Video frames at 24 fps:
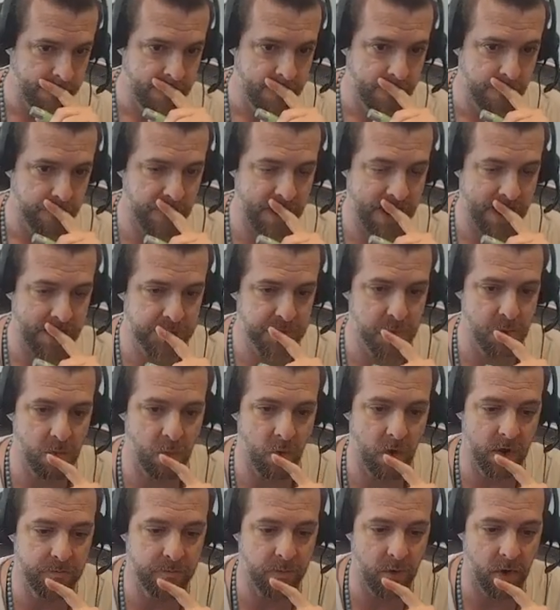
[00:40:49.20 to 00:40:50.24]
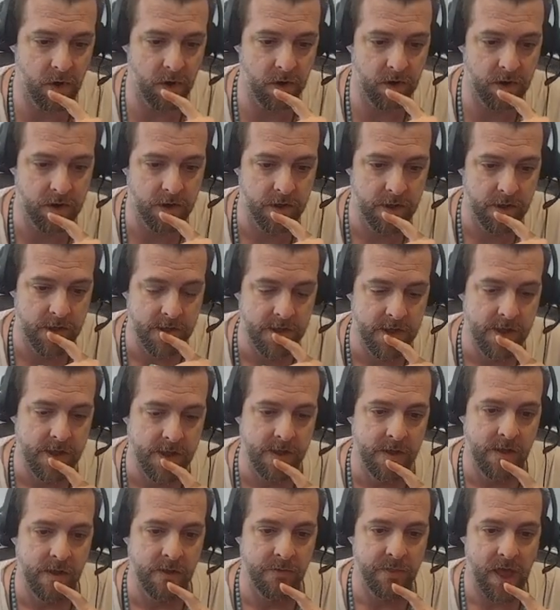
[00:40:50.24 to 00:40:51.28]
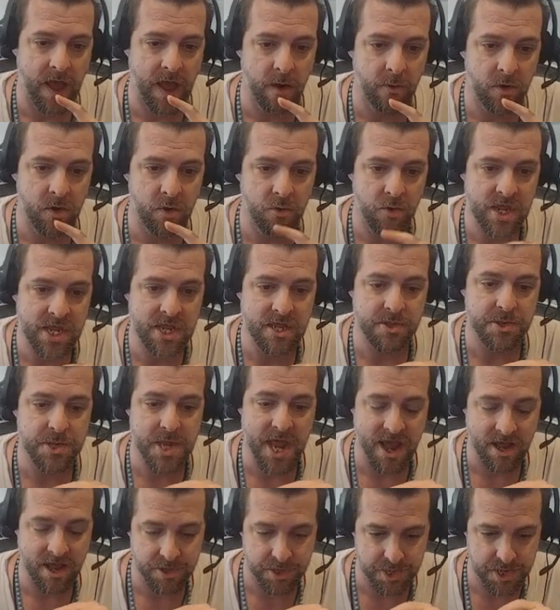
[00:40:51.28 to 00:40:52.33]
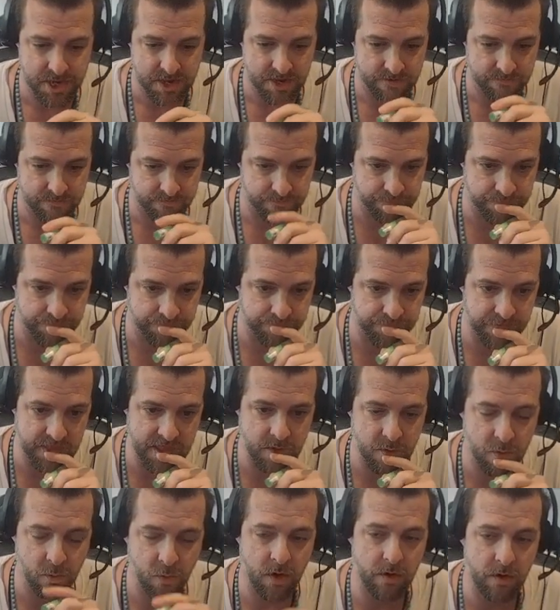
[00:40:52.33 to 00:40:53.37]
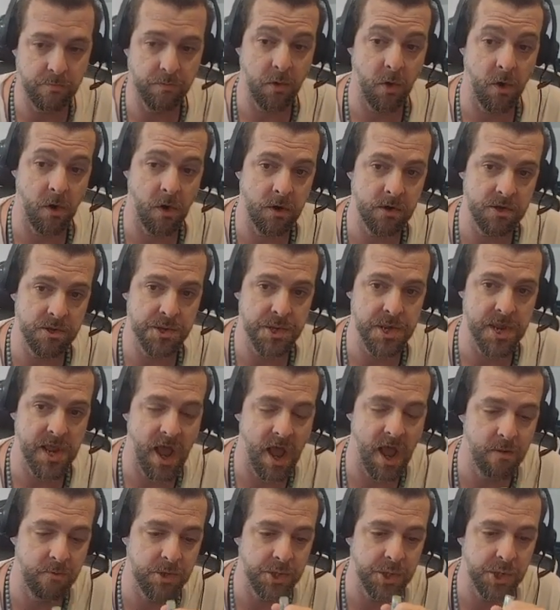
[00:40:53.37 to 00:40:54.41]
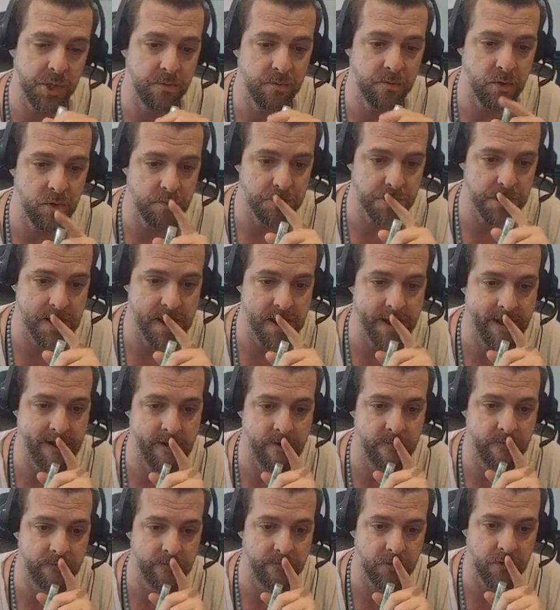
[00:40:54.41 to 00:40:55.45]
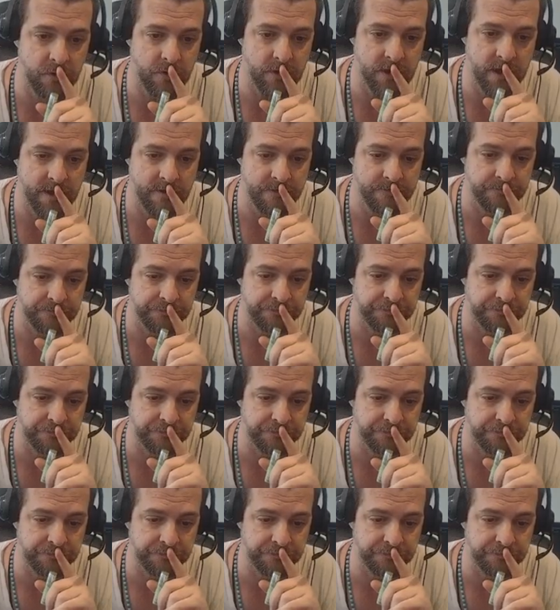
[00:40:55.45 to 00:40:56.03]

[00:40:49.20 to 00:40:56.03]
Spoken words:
back to 1 bar. That way we can test it at 1 bar to see how much it moves now, okay?